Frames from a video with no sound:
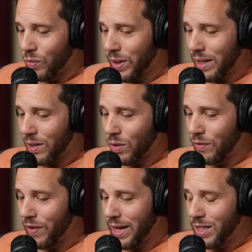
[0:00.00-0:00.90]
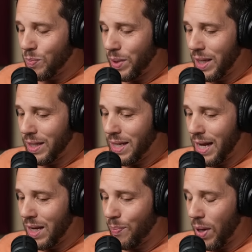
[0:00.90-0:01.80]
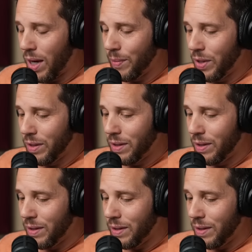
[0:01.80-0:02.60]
We had Lola Vice beating Danny Palmer.